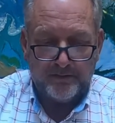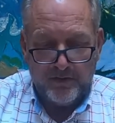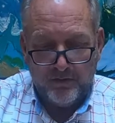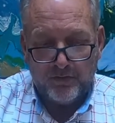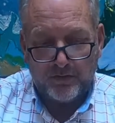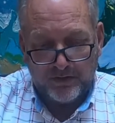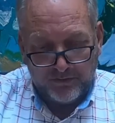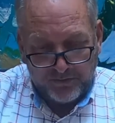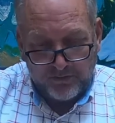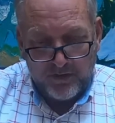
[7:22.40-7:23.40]
You were
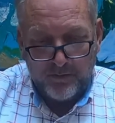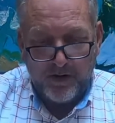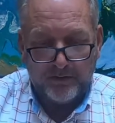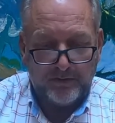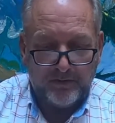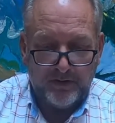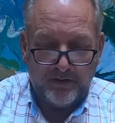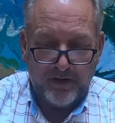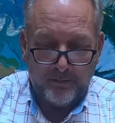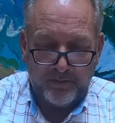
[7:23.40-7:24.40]
concerned about
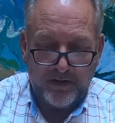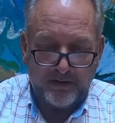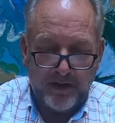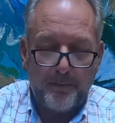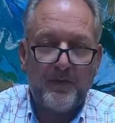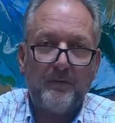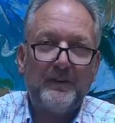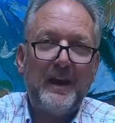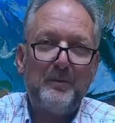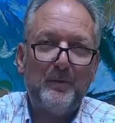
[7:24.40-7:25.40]
the depth
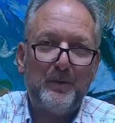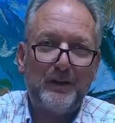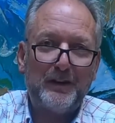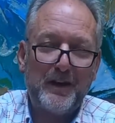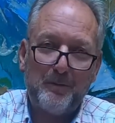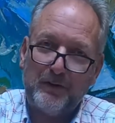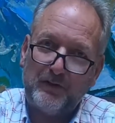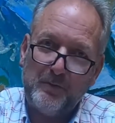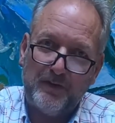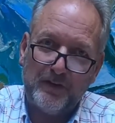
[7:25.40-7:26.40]
of capability. I'm going to
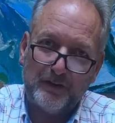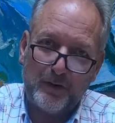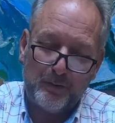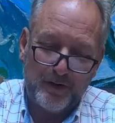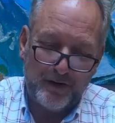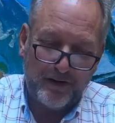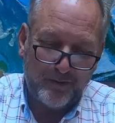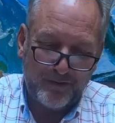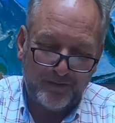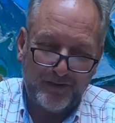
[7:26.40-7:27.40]
smith you a little bit here. I
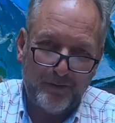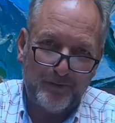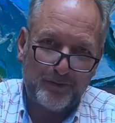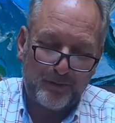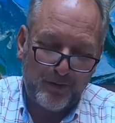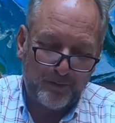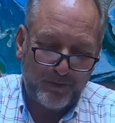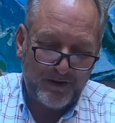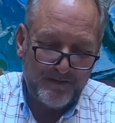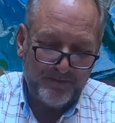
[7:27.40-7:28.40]
don't want to say what you wrote,
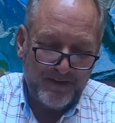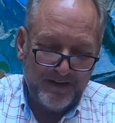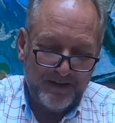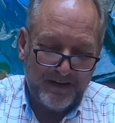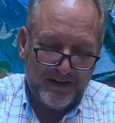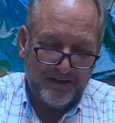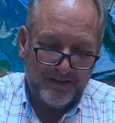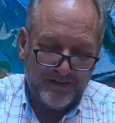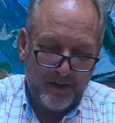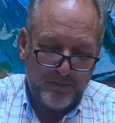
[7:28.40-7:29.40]
but
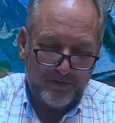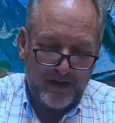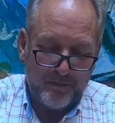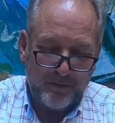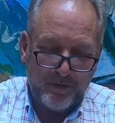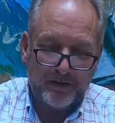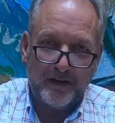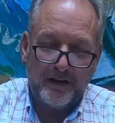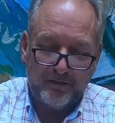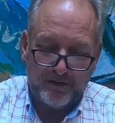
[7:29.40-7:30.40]
the depth of
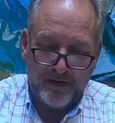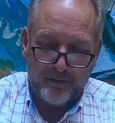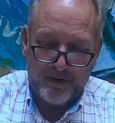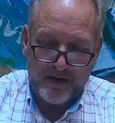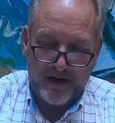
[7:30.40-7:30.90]
capability of the DPI,